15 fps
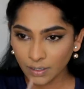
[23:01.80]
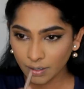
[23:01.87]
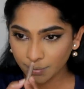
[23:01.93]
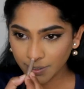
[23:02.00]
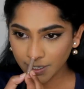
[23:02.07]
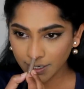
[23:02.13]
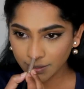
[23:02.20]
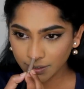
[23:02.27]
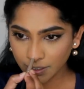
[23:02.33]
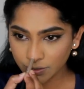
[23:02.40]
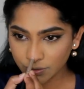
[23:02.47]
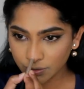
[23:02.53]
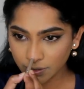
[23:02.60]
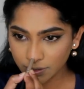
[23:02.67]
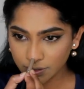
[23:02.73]
applying that
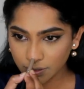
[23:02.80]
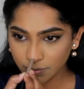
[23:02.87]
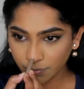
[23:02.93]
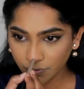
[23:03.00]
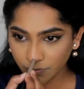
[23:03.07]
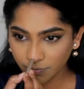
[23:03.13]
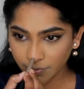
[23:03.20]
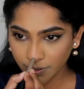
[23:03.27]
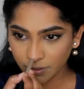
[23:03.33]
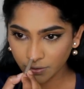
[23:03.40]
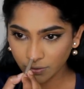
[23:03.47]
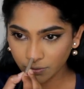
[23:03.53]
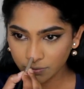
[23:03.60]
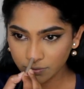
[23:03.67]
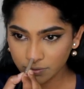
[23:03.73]
to the tip of my
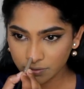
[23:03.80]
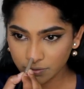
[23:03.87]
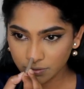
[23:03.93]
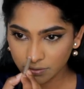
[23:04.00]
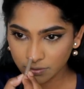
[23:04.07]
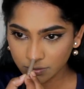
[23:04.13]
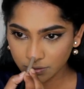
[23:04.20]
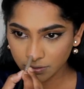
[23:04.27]
nose.